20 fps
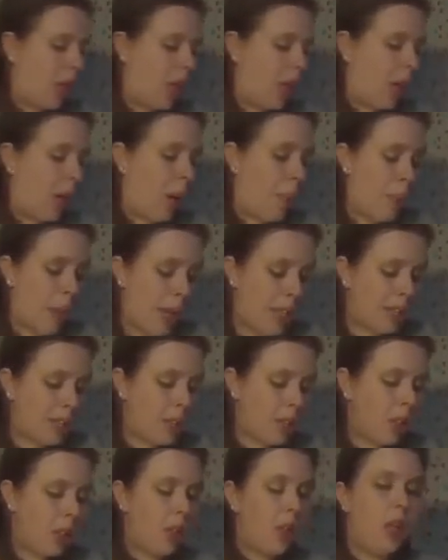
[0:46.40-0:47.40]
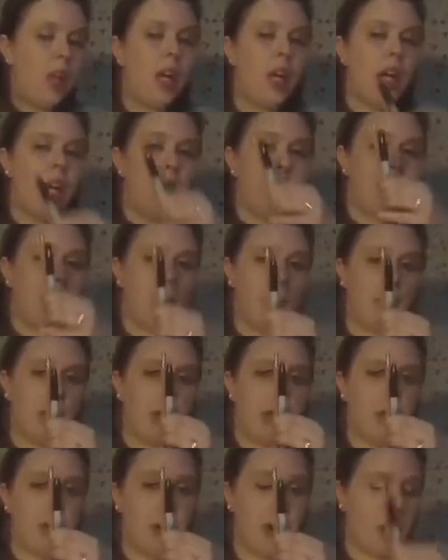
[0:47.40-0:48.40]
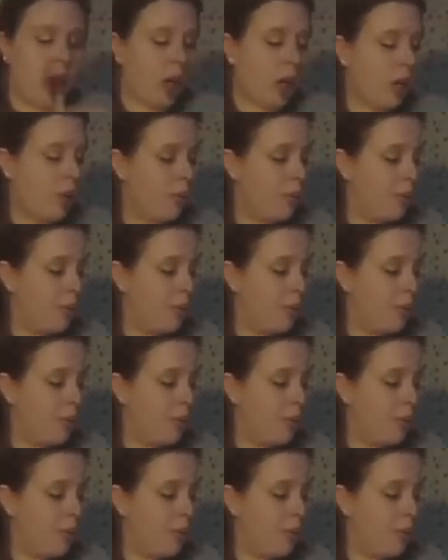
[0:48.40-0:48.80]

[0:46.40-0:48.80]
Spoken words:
a pencil and a permanent marker,